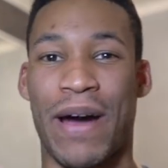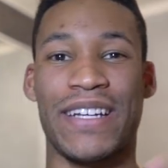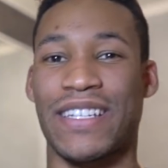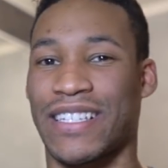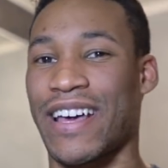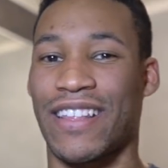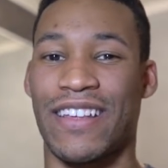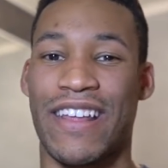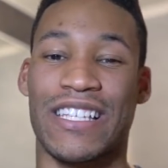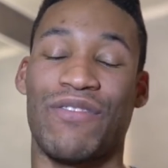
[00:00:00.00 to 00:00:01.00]
might decide in
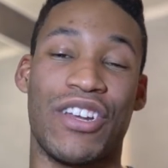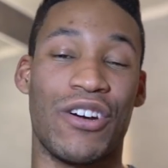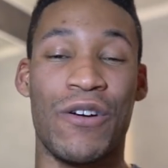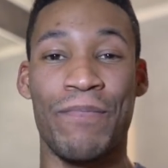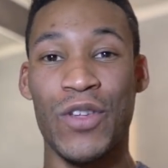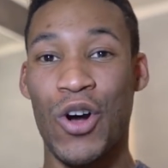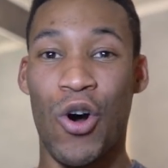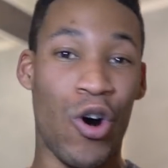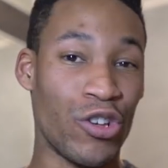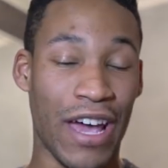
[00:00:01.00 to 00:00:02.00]
the next video.
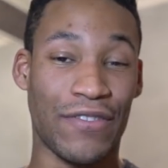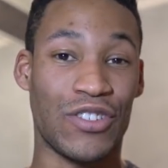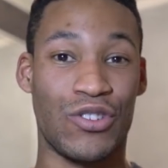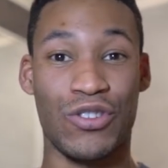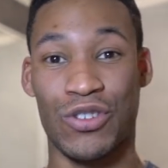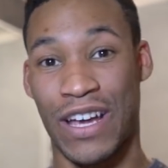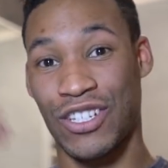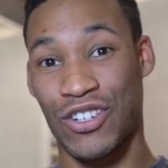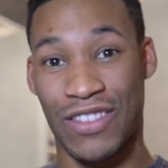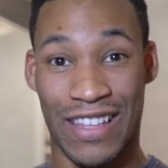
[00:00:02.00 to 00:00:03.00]
All you have to do to
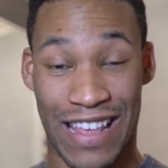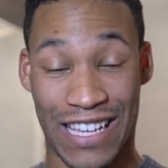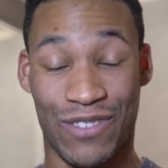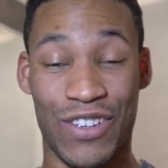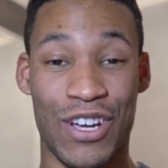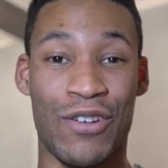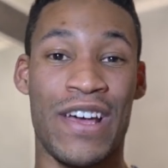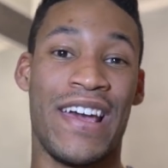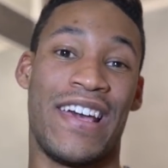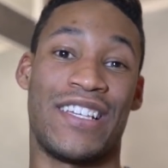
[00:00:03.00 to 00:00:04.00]
enter in the next video
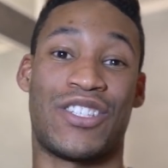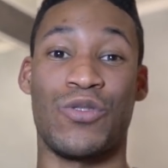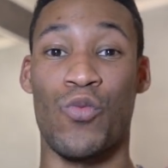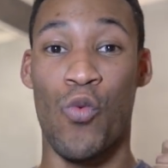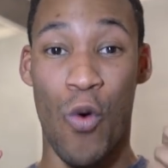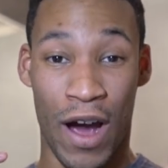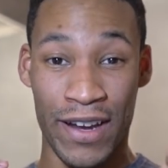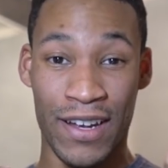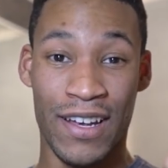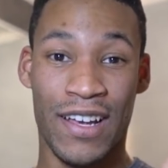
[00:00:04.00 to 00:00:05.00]
is to
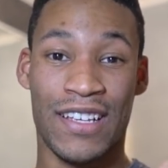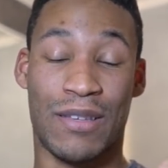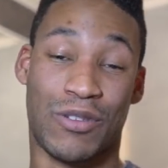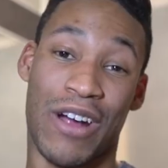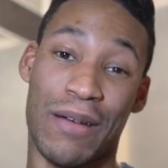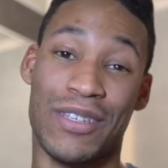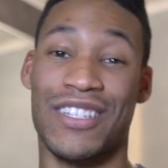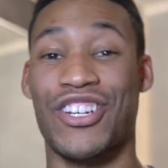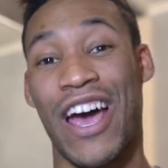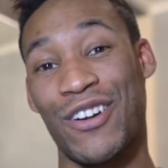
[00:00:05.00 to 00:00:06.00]
1. Subscribe to
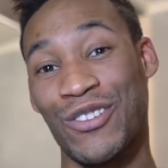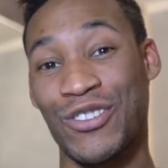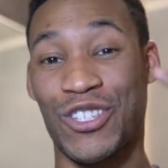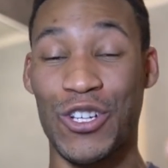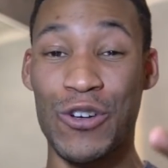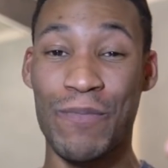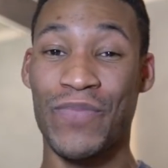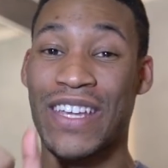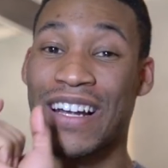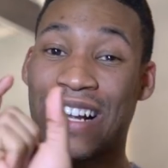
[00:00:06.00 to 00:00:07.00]
the channel, 2.
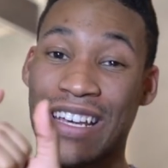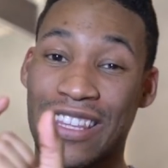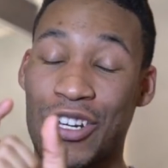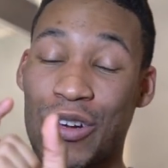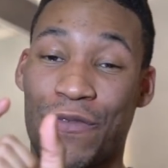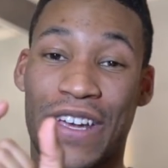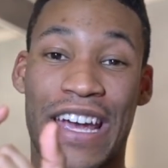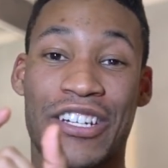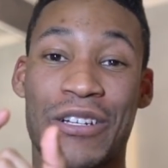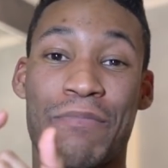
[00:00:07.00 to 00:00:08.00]
Click the
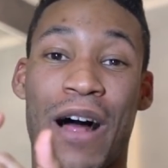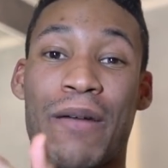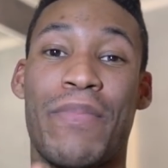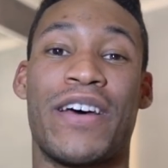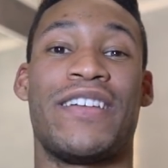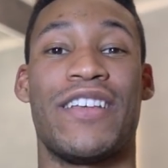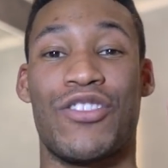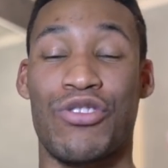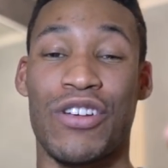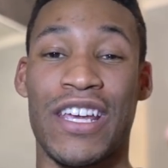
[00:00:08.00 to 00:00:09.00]
notification bell button,
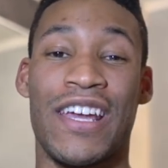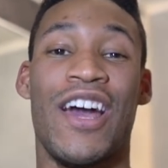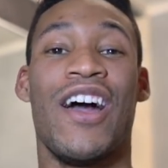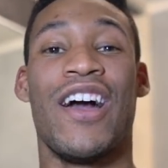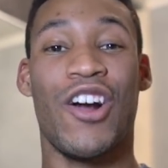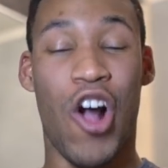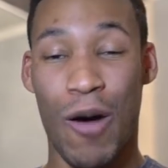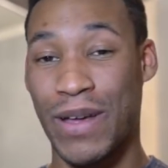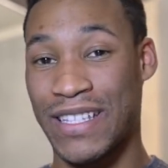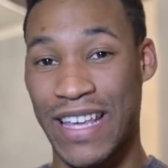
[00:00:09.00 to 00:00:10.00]
and 3.
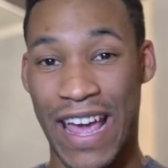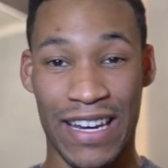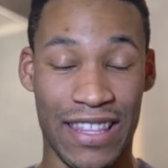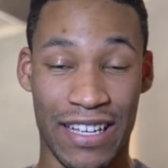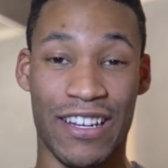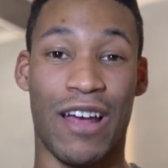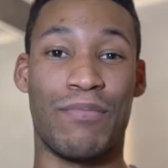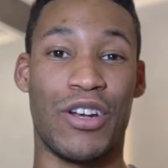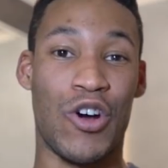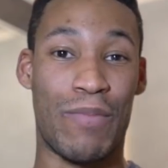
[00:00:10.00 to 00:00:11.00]
Comment anything
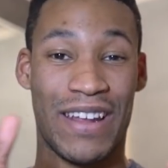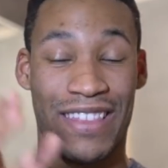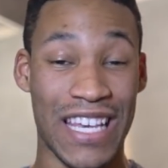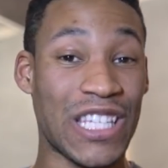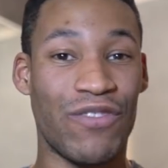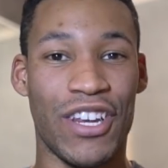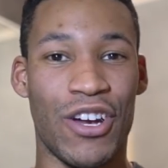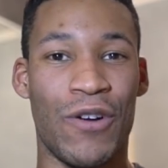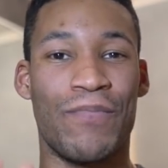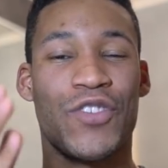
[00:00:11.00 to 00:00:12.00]
down below. But in this
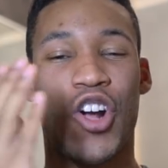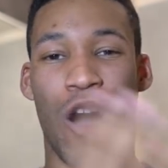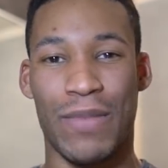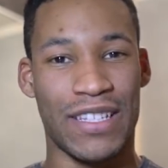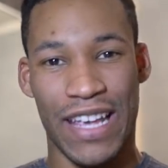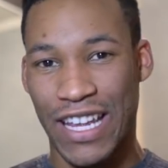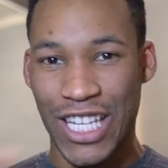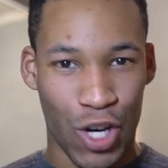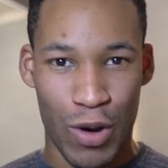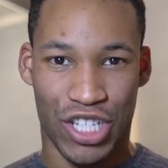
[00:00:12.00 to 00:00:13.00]
video, comment
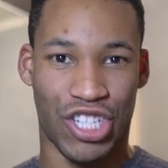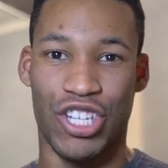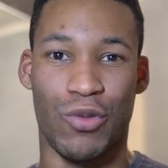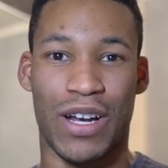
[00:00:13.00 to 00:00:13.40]
any question you